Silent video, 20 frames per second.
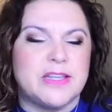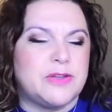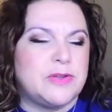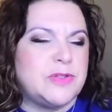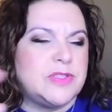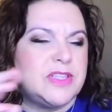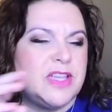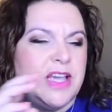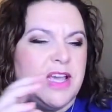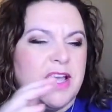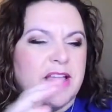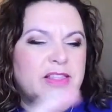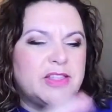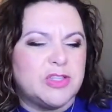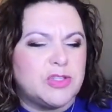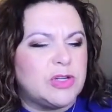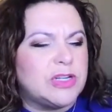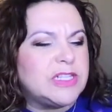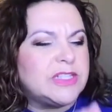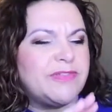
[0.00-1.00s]
the
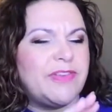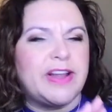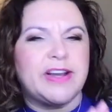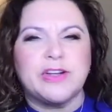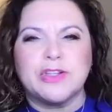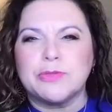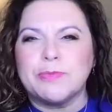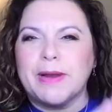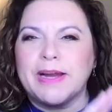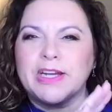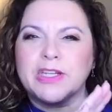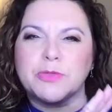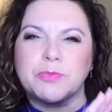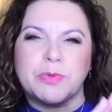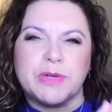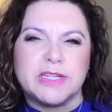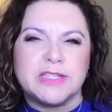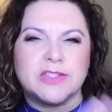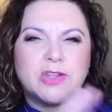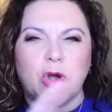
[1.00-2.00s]
StrengthsFinders,
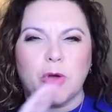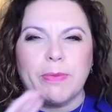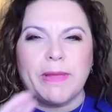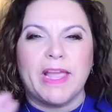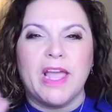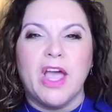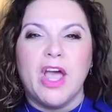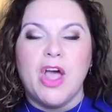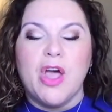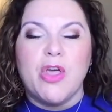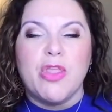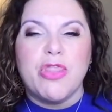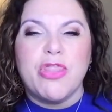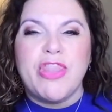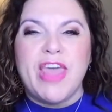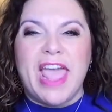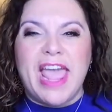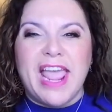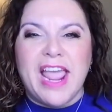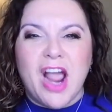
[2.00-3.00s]
Myers-Briggs, Colby,
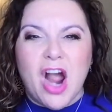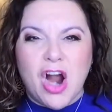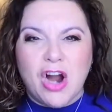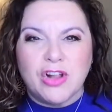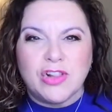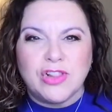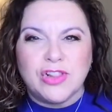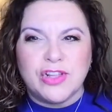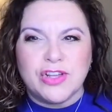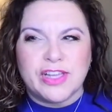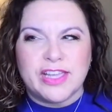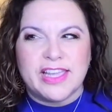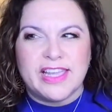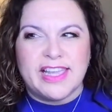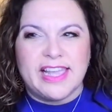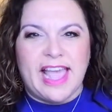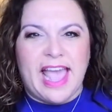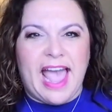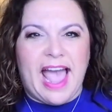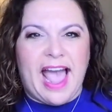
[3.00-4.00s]
they are
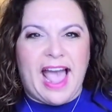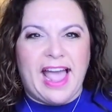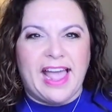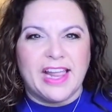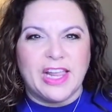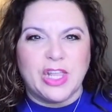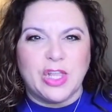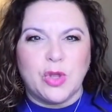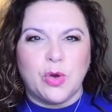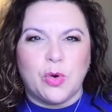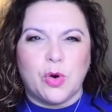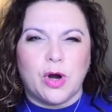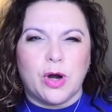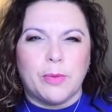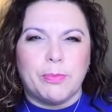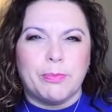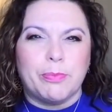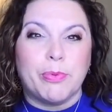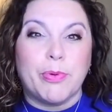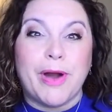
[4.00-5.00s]
looking at
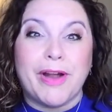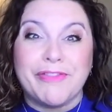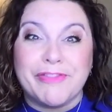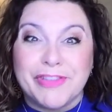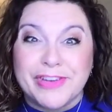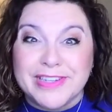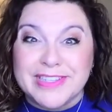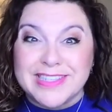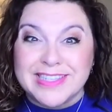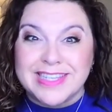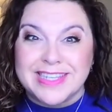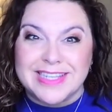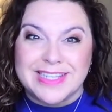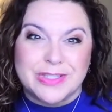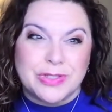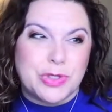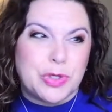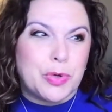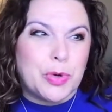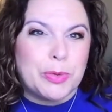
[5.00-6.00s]
your
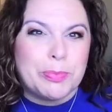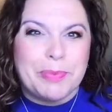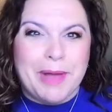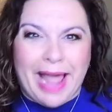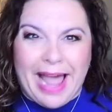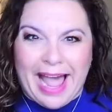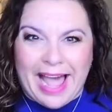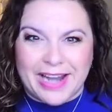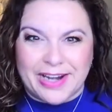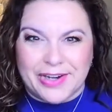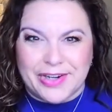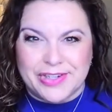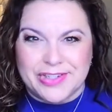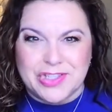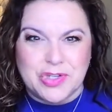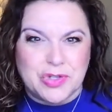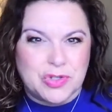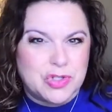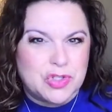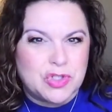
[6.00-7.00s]
preferences, your
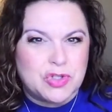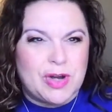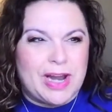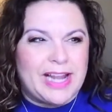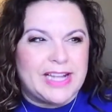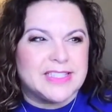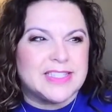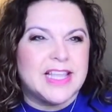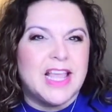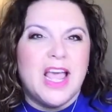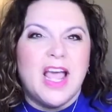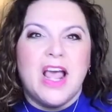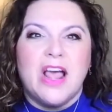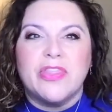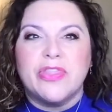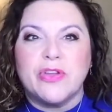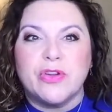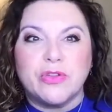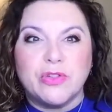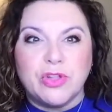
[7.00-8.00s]
patterns, your strengths.
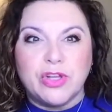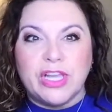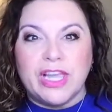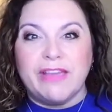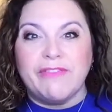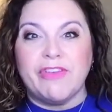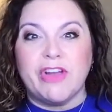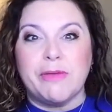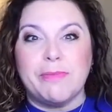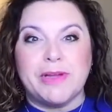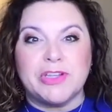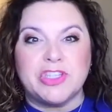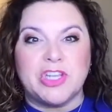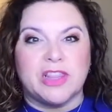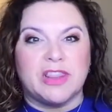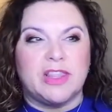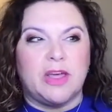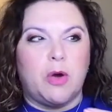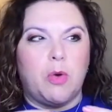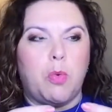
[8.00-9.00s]
They're looking very much
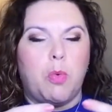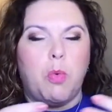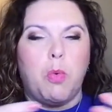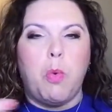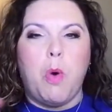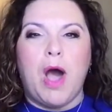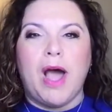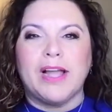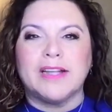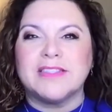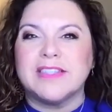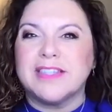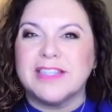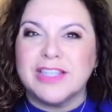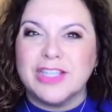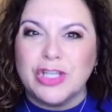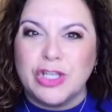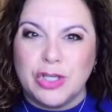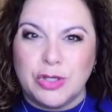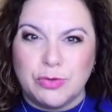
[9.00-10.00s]
at the
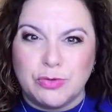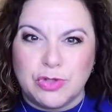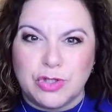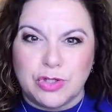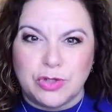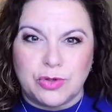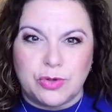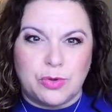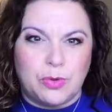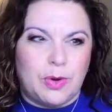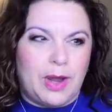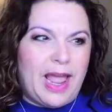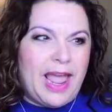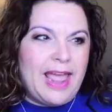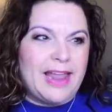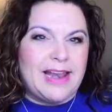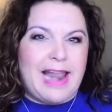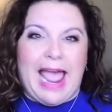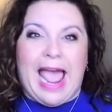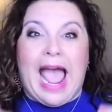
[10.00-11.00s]
what you do
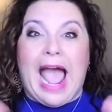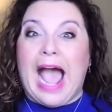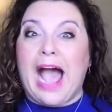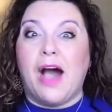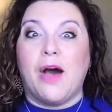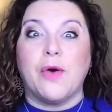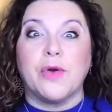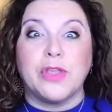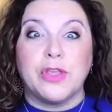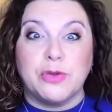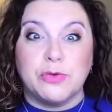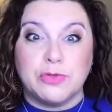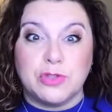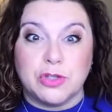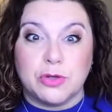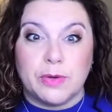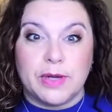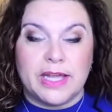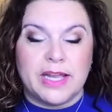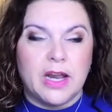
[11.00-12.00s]
and how you
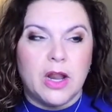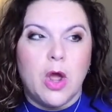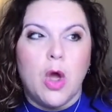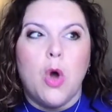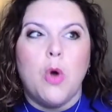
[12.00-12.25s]
do it,